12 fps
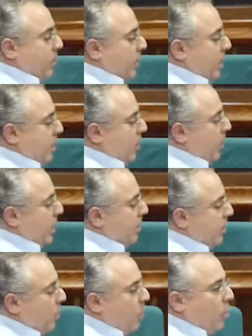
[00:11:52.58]
In the way
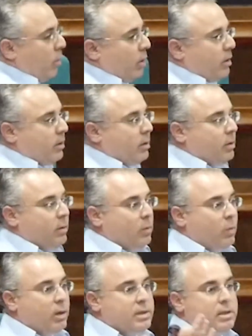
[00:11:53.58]
that they work,
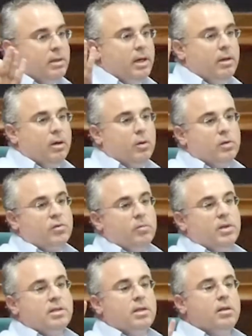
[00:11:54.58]
once the data goes from
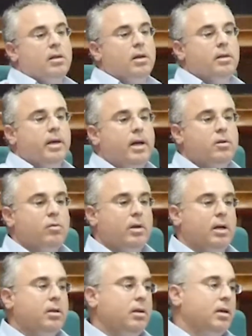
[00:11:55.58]
the satellite, they actually
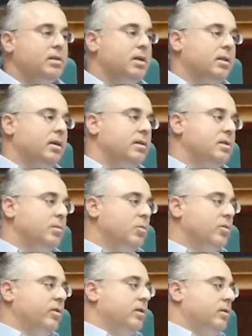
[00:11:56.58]
analyze that as they
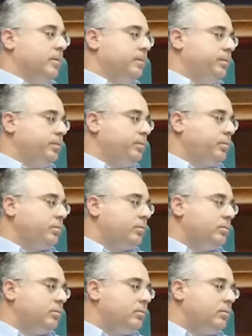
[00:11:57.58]
move it.
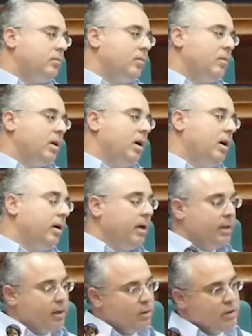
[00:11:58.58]

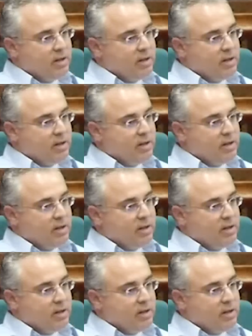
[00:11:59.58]
And they use